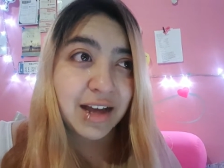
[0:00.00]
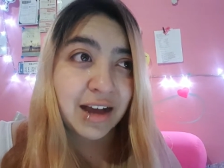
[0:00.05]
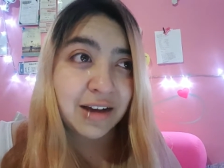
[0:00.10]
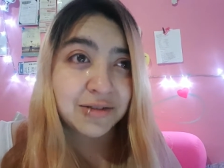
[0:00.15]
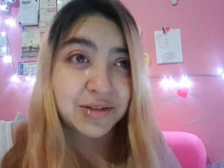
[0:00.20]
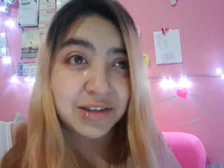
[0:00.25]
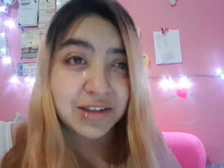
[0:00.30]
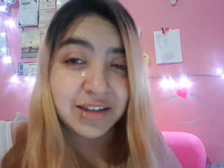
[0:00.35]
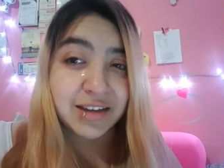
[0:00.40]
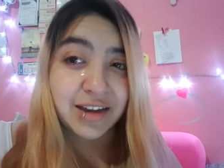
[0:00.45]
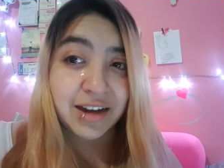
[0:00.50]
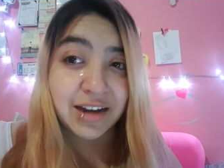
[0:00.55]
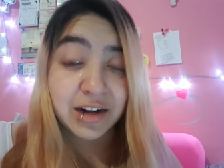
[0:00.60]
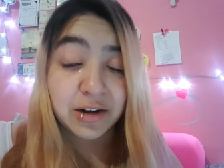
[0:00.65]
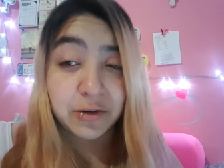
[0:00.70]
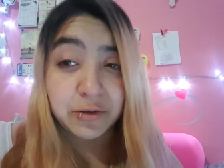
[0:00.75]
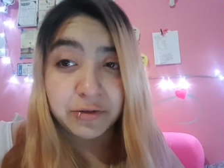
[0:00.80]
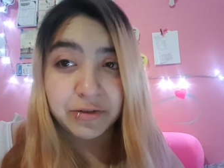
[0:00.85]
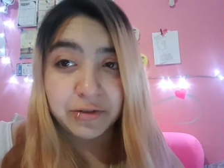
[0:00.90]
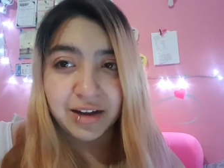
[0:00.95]
outside
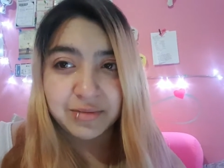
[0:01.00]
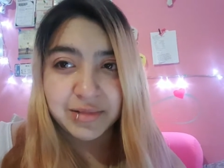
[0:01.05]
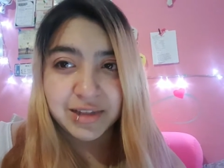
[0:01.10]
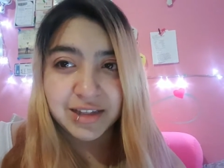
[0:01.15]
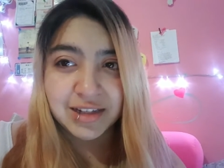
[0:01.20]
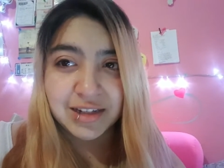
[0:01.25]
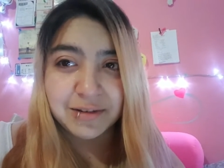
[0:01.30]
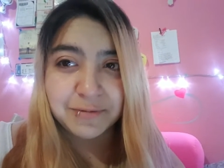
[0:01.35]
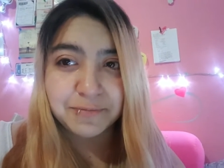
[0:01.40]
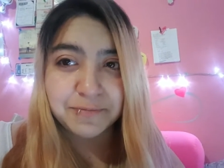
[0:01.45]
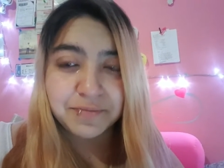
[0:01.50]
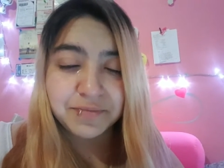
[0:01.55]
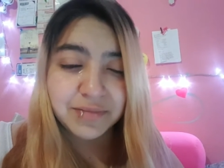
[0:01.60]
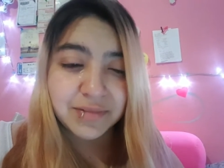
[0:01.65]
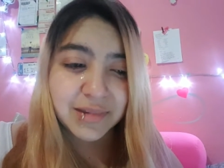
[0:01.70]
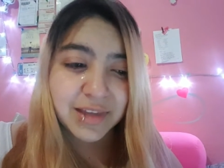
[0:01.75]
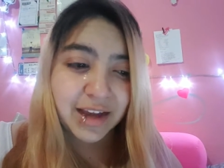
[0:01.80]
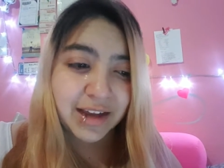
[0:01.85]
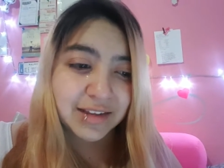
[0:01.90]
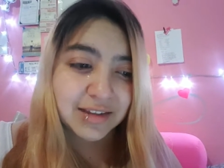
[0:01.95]
our family
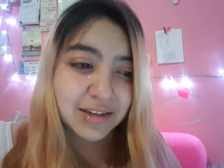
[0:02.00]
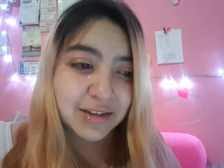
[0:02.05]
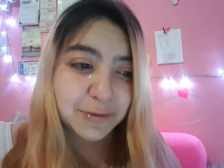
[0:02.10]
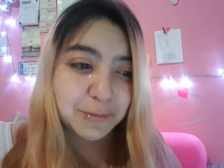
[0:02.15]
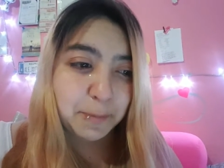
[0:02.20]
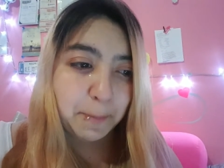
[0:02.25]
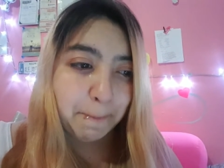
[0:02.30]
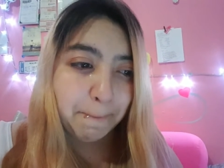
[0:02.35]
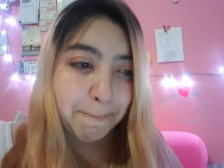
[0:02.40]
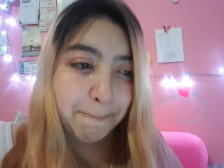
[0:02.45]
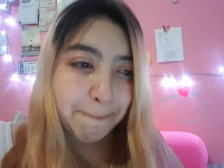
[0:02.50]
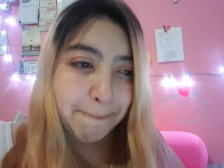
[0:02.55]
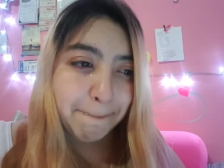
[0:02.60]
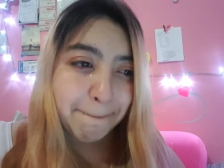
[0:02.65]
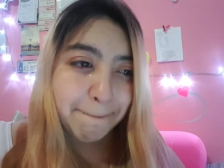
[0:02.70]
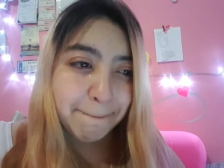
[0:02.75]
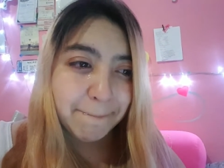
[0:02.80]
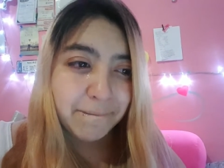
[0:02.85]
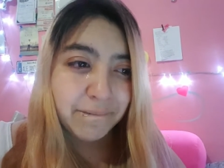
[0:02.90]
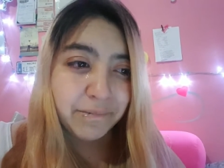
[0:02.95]
that
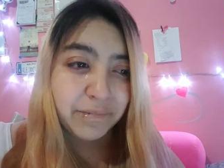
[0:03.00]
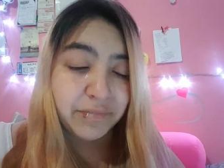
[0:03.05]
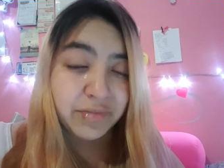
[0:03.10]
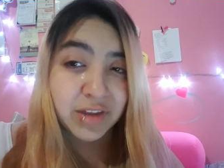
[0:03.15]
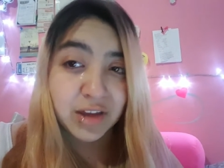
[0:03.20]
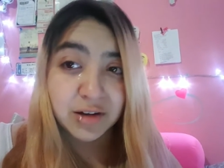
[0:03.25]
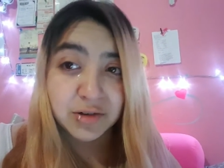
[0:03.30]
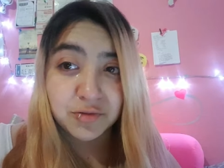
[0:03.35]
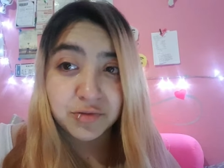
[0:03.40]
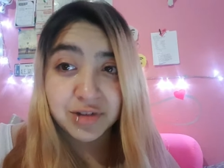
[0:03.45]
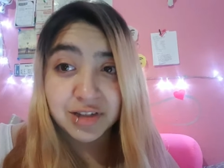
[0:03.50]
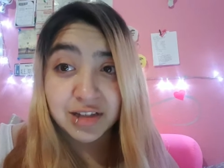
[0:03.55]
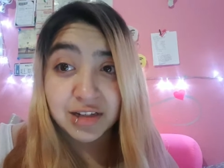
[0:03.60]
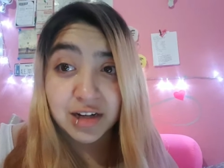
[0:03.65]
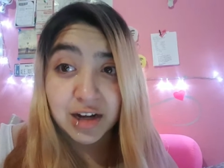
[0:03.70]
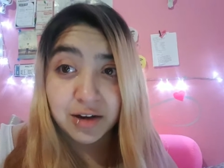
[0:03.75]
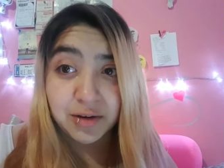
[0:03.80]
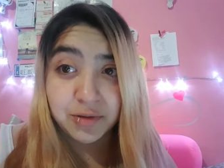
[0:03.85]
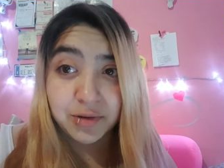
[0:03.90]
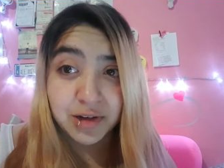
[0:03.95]
don't really
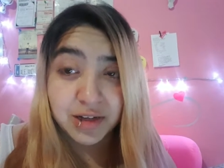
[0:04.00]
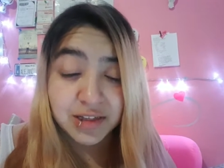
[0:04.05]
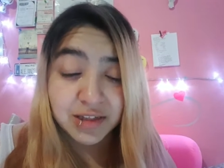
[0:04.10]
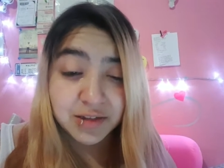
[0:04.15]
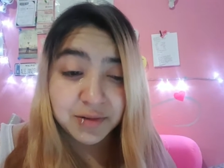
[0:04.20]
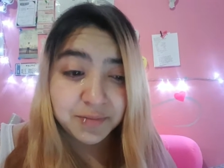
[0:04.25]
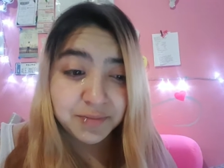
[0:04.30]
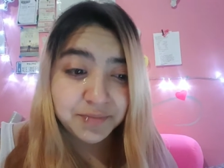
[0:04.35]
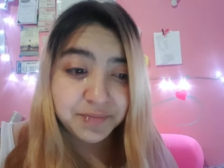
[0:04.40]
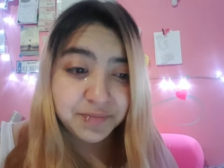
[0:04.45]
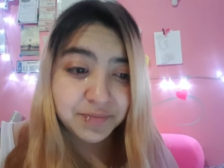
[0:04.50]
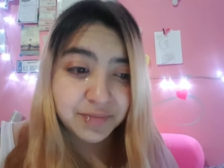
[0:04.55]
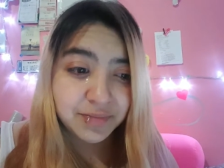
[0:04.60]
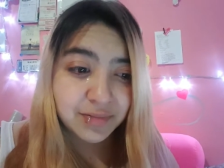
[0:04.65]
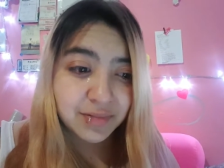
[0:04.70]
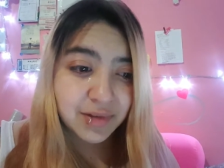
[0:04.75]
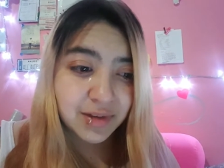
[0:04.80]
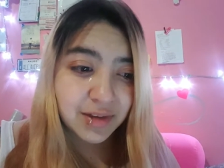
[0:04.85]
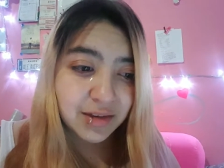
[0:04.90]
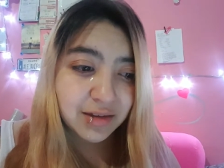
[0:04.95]
know us
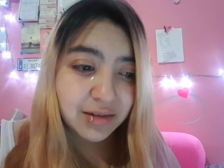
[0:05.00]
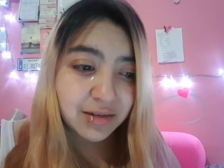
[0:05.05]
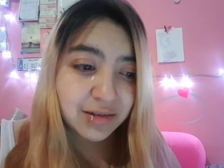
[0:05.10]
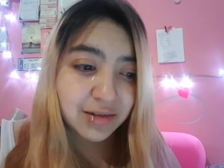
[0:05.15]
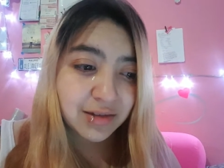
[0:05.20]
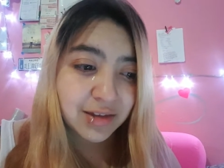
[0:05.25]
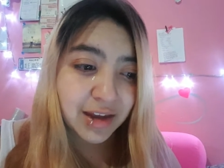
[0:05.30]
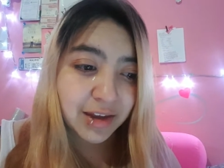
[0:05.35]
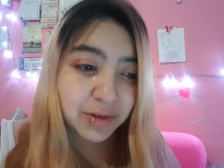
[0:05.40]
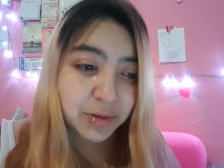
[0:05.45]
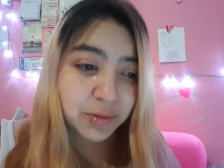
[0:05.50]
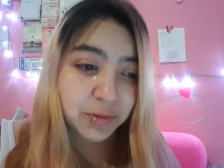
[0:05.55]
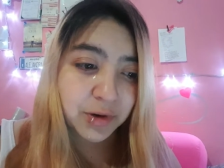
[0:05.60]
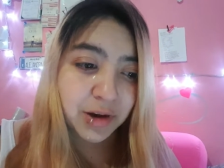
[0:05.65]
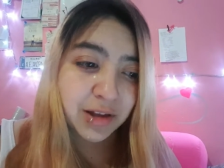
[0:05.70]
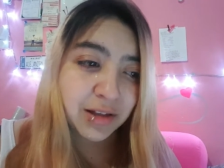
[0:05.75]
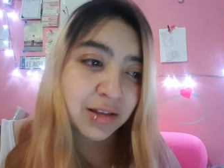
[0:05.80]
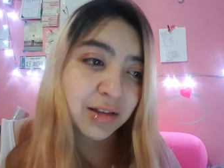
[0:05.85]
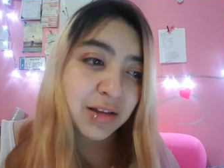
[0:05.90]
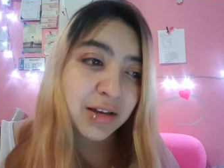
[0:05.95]
that
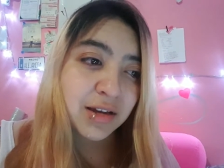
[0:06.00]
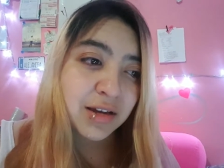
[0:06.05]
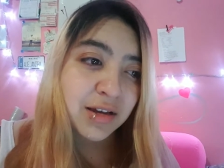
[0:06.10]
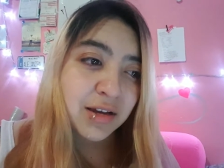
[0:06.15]
well